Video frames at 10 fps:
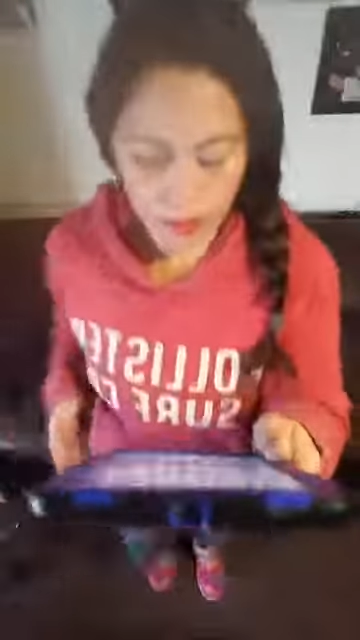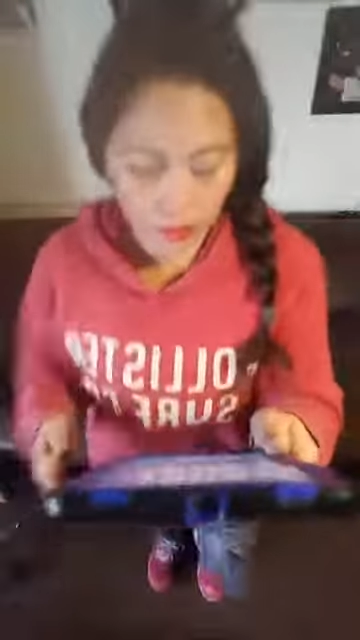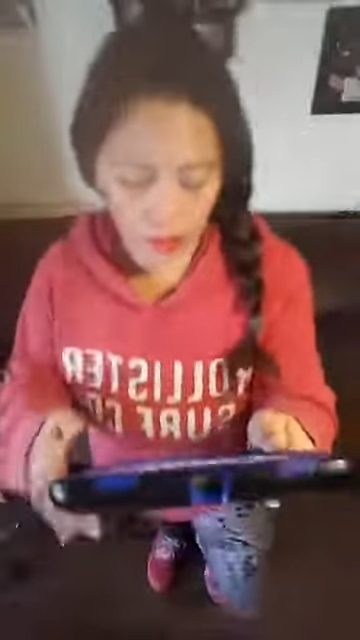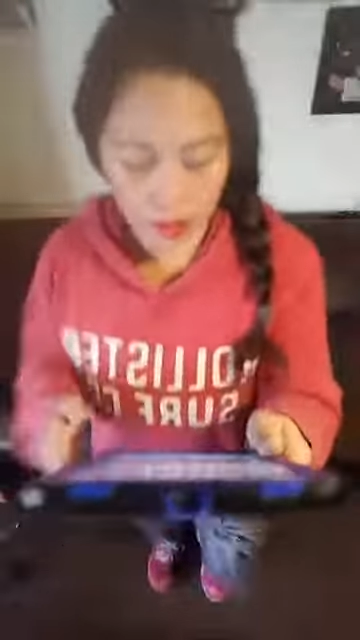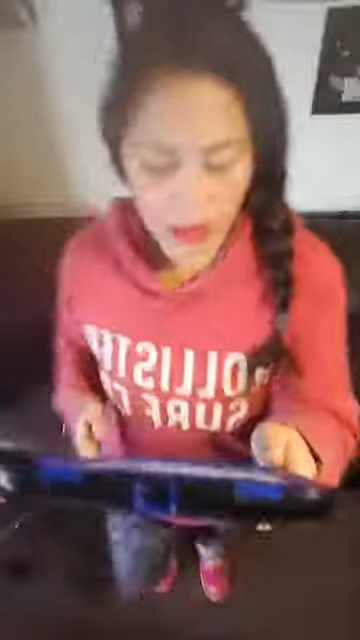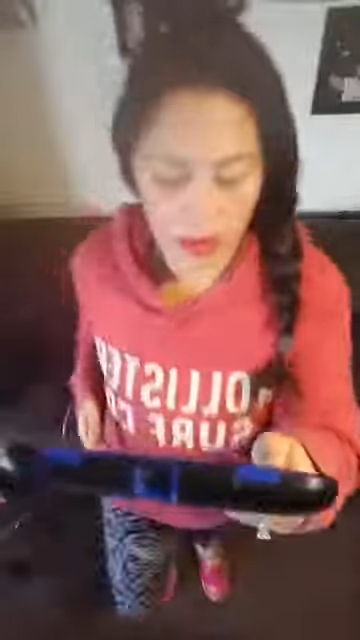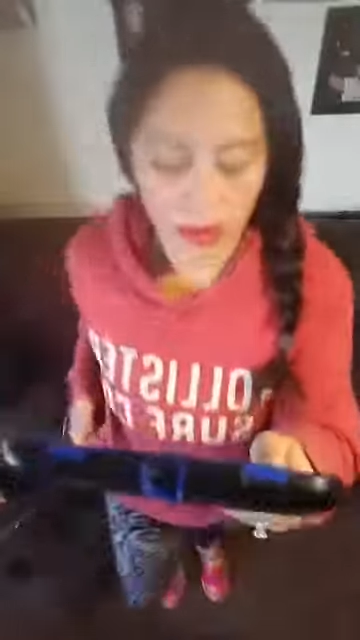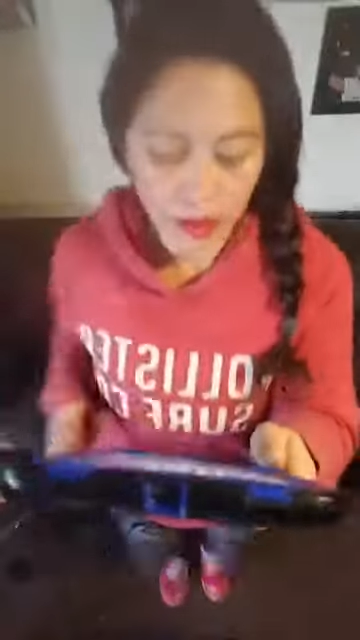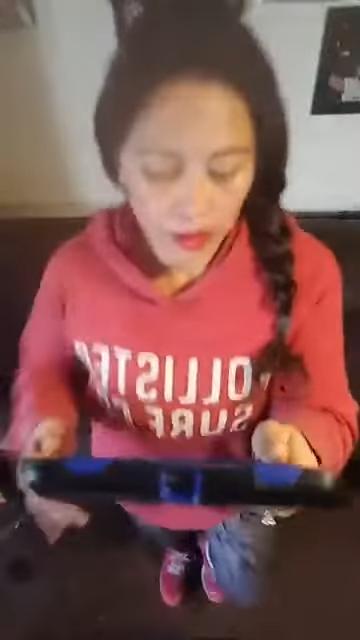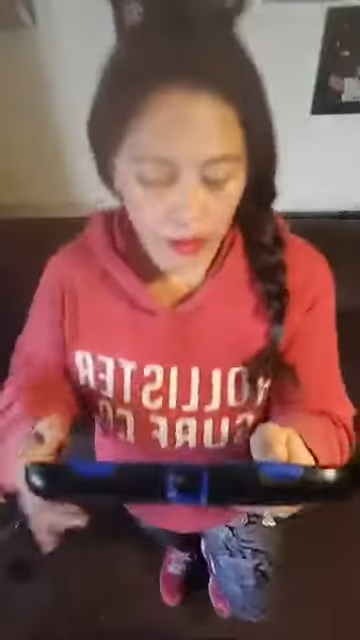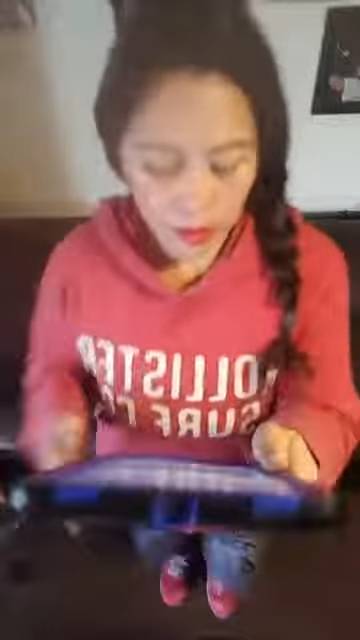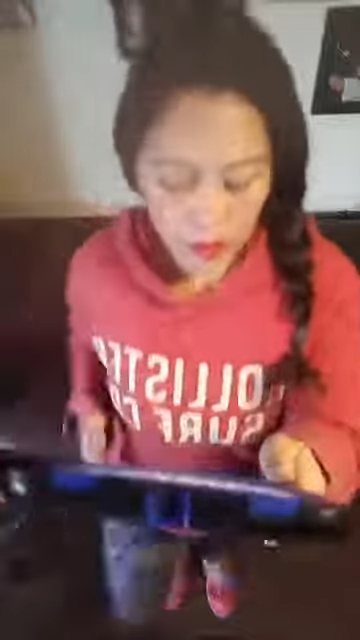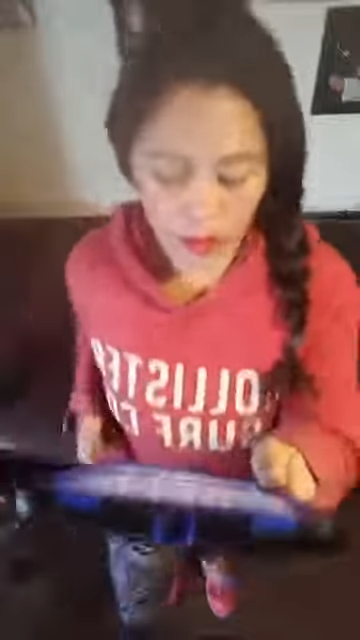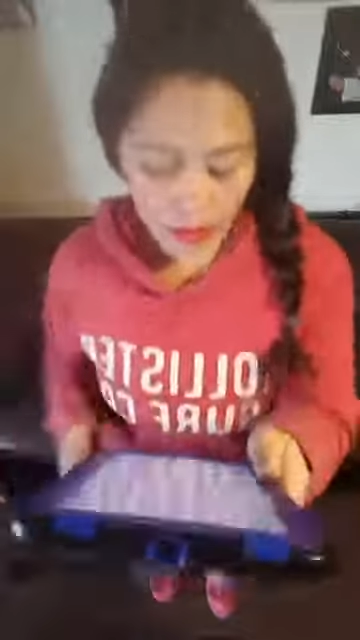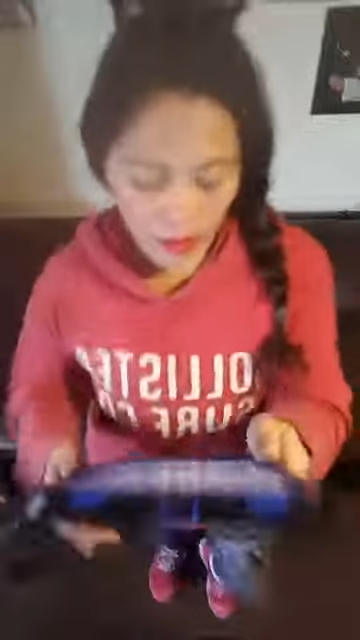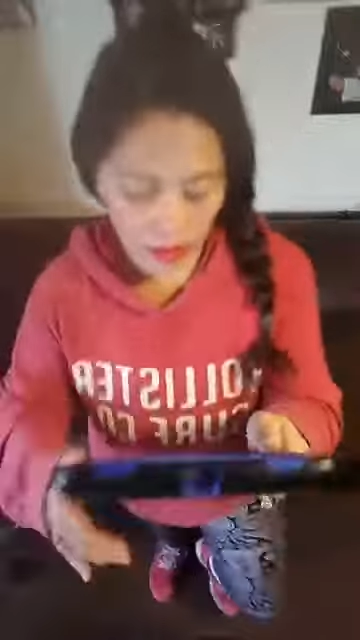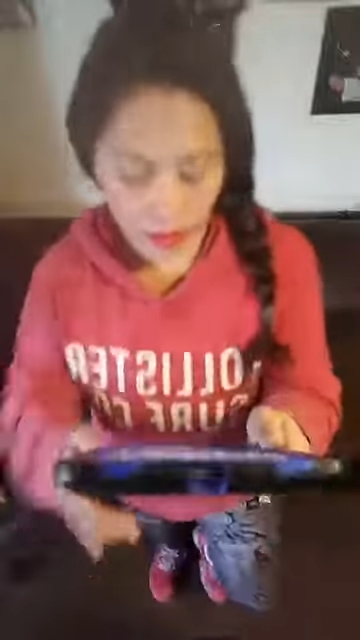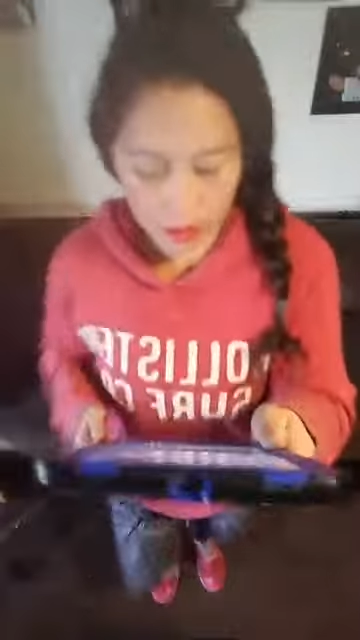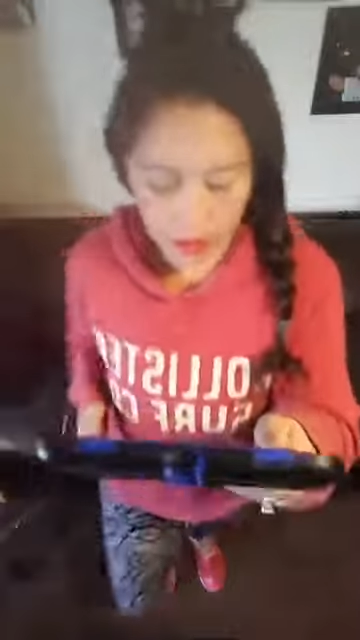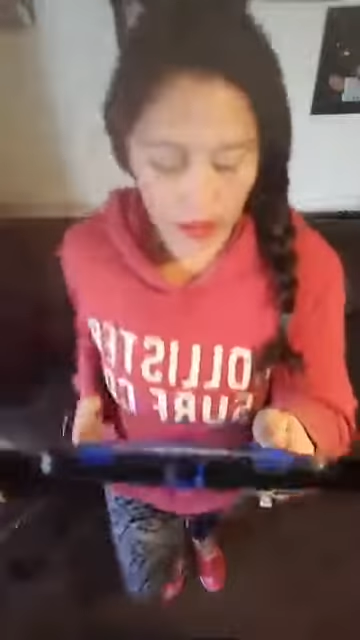those who are being made
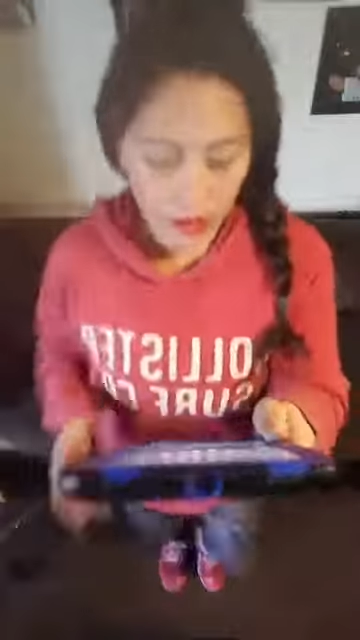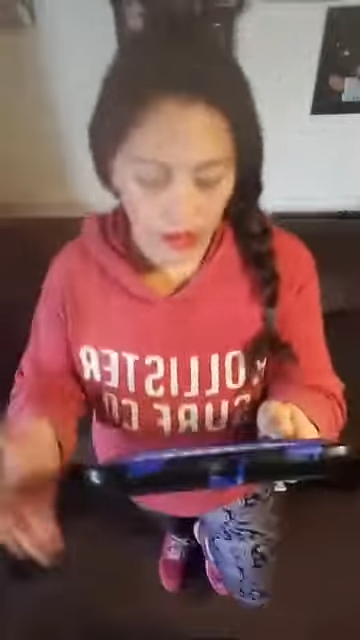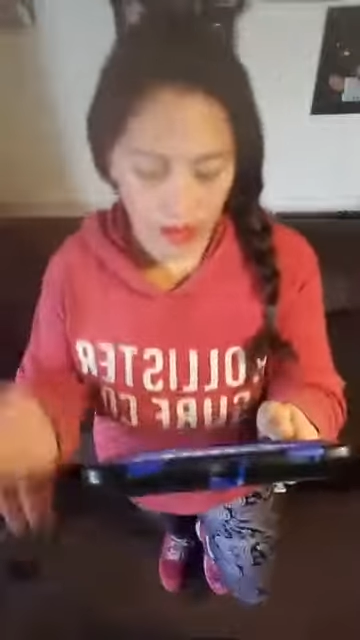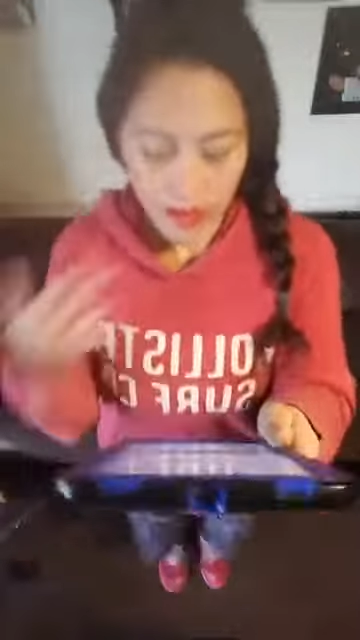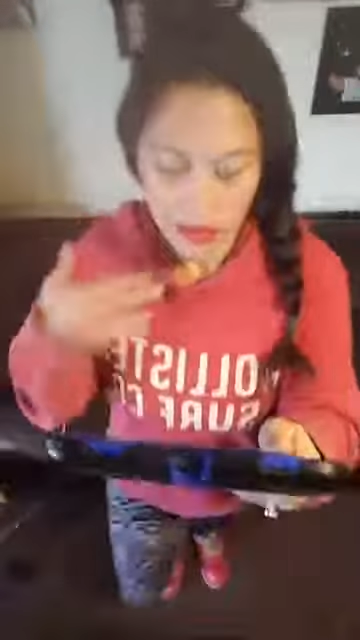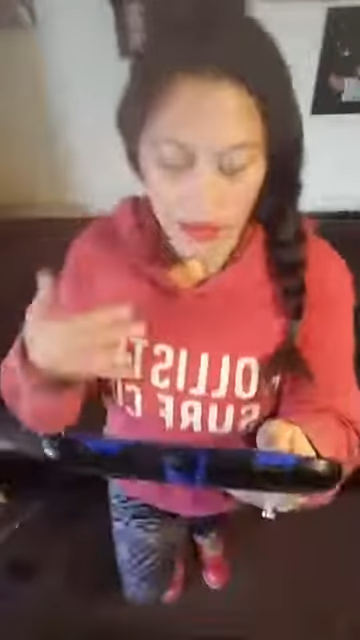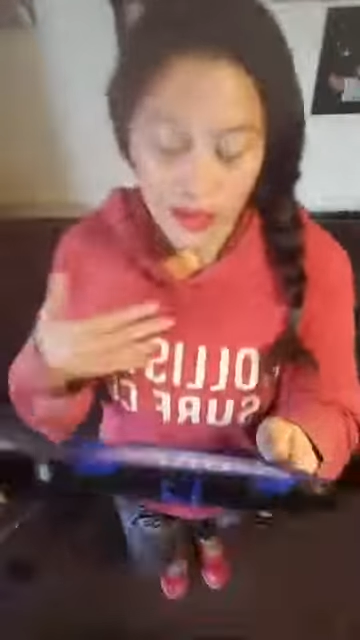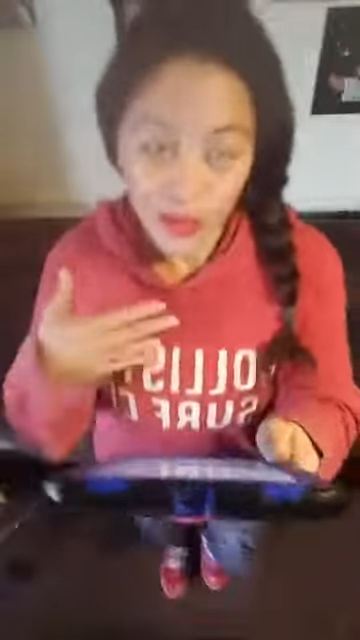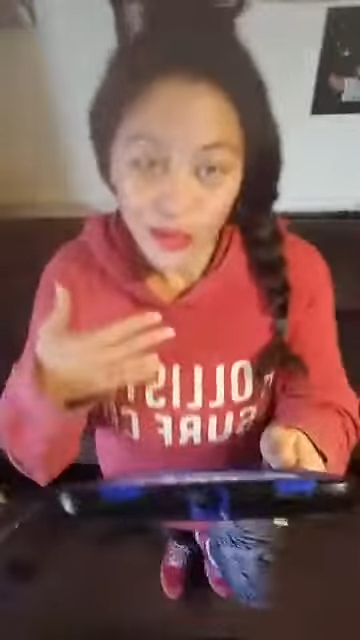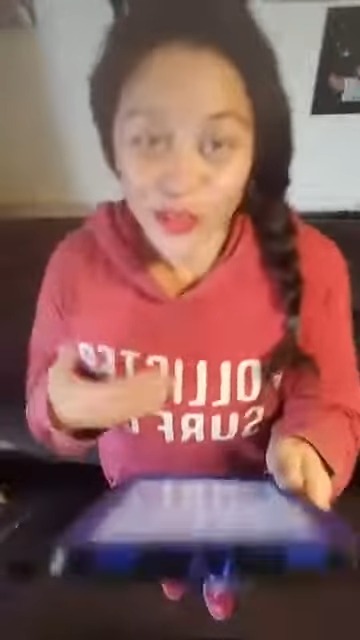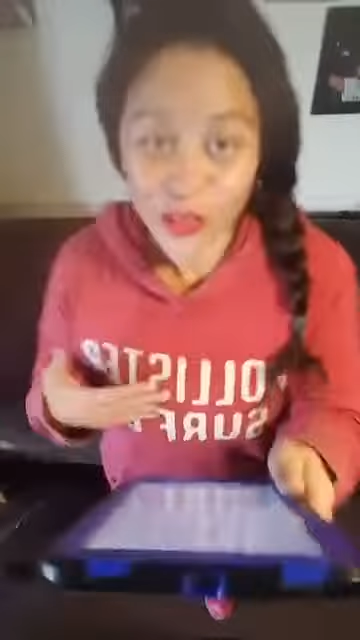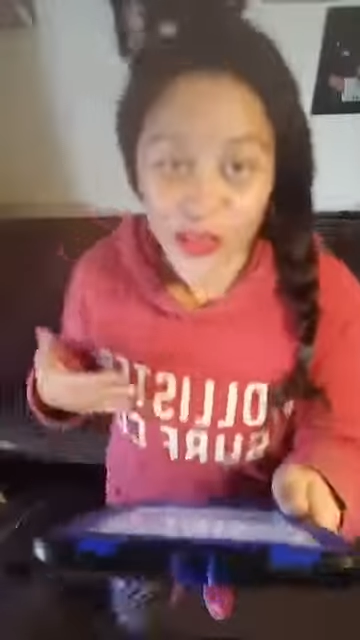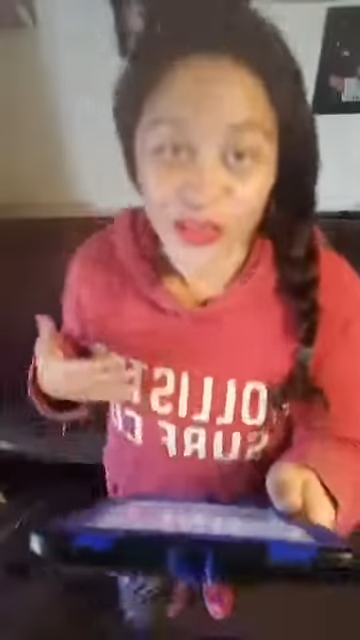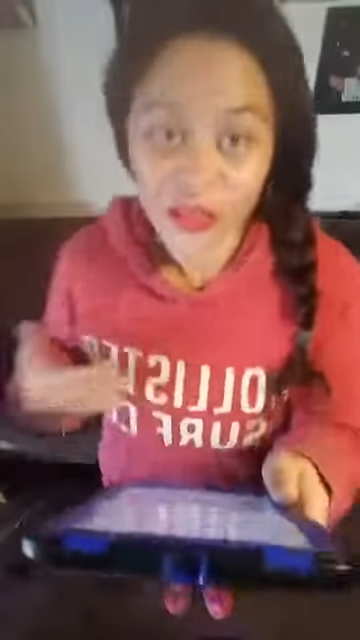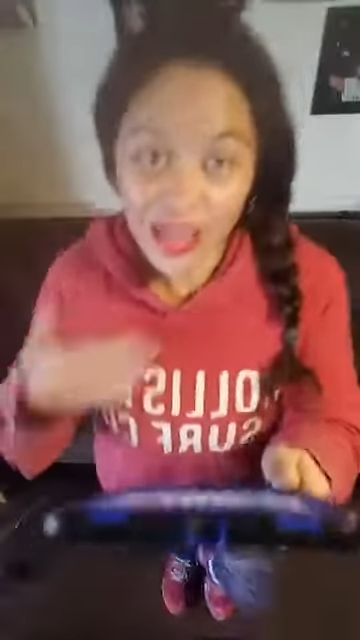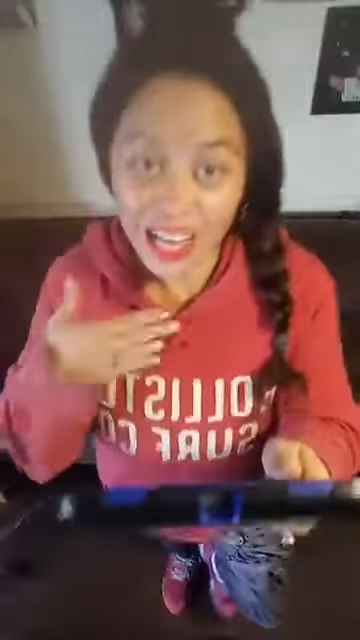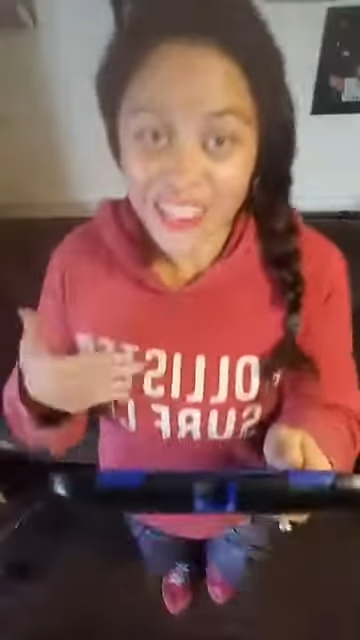those are